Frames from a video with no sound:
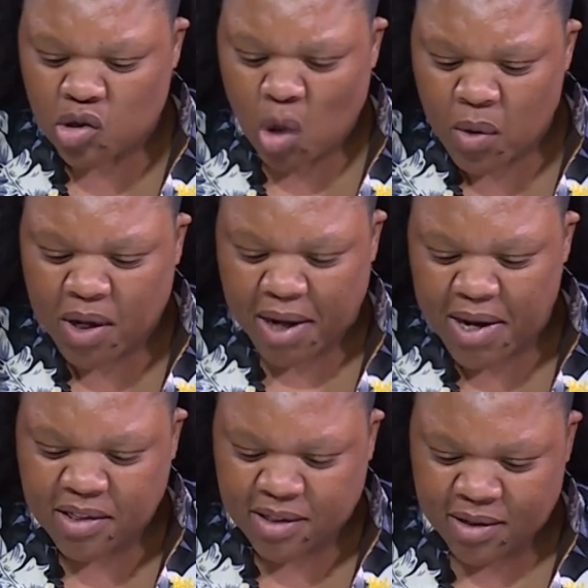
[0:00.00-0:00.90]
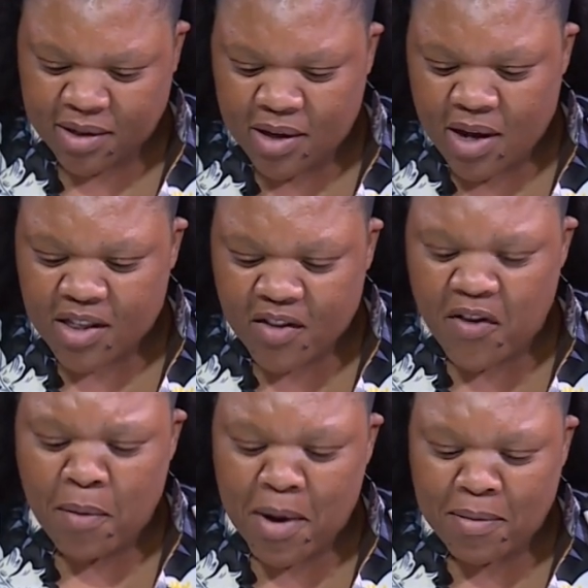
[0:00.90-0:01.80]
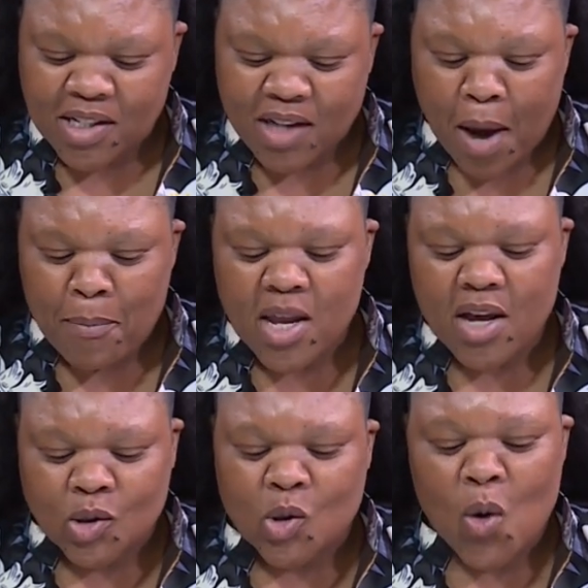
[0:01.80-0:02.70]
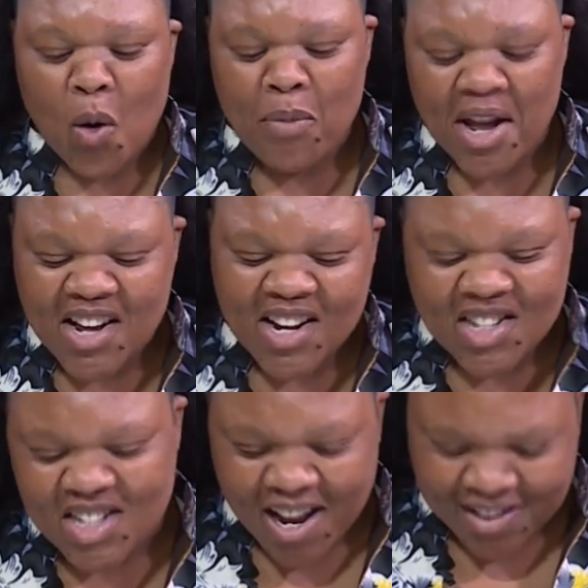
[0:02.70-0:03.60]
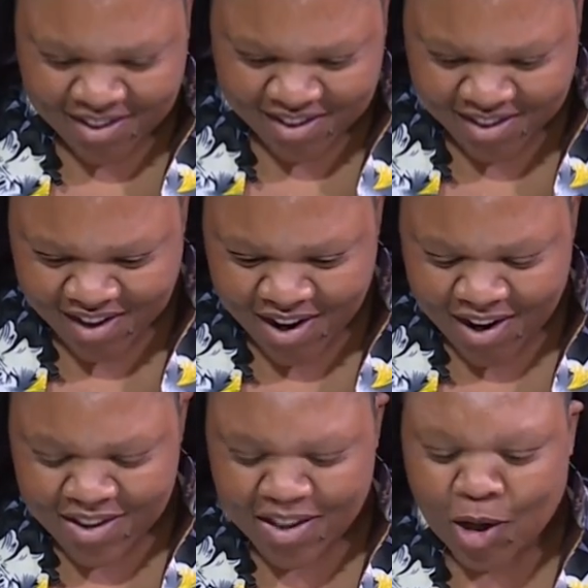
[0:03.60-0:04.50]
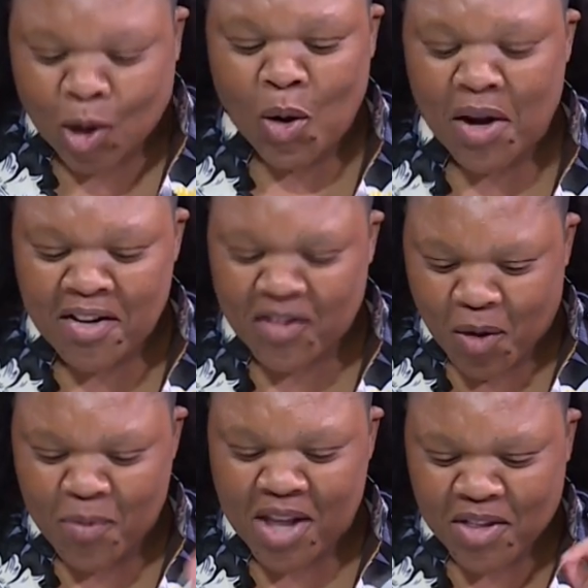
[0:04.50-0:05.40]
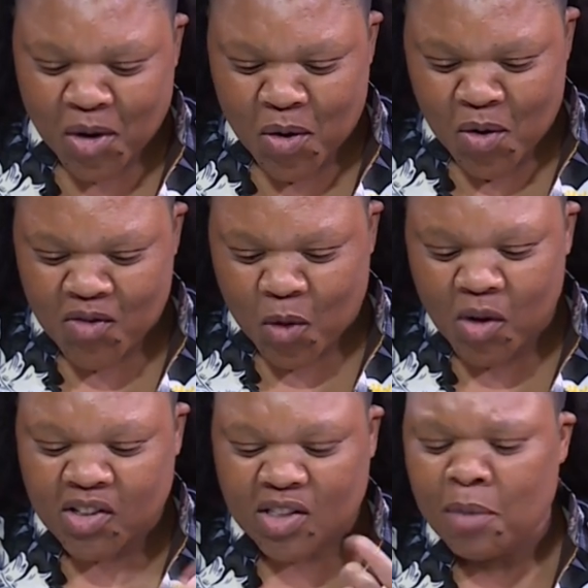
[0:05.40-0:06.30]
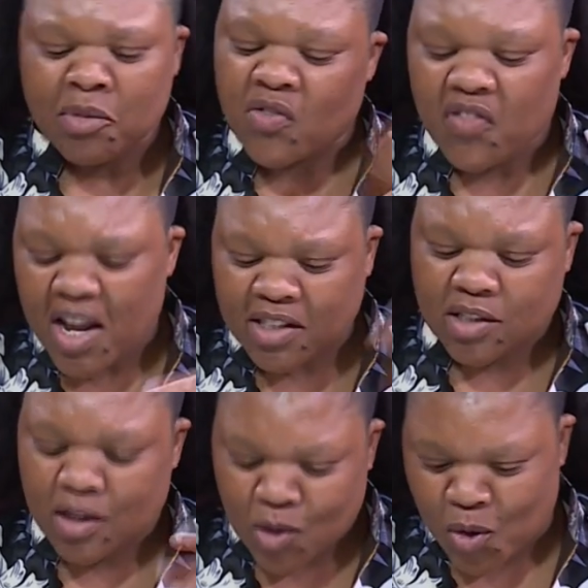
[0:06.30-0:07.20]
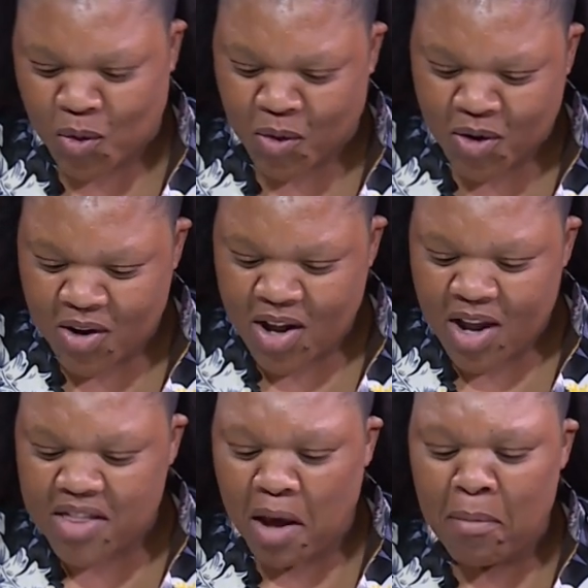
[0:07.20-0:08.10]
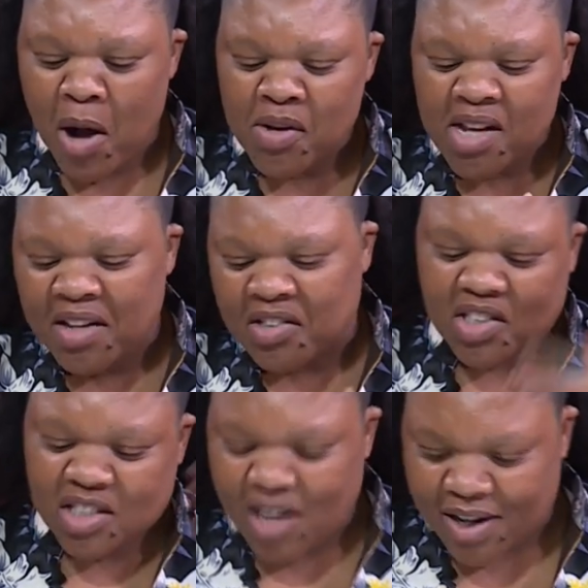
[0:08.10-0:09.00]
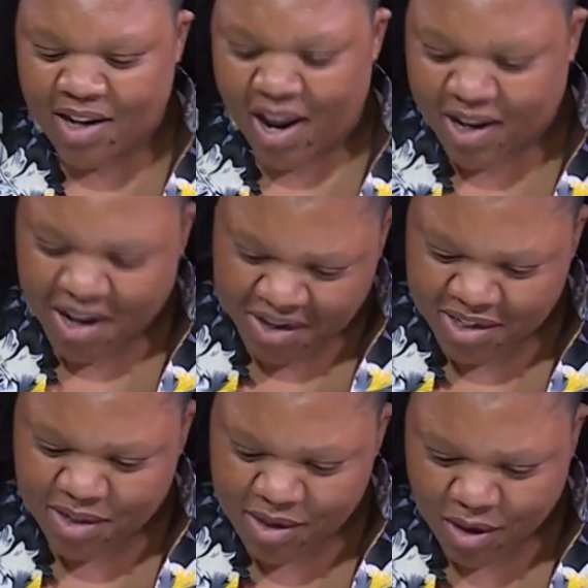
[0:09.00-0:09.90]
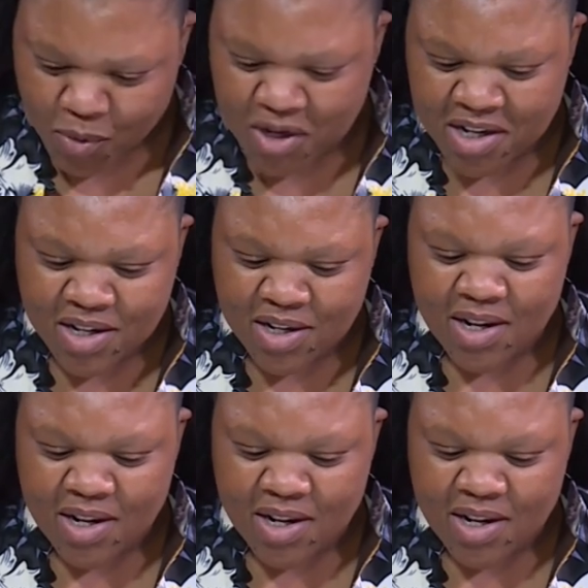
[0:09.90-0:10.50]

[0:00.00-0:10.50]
so great, the firmament appears to open and shut. The glory from the throne of God seems flashing through. The mountains shake like a reed in the wind,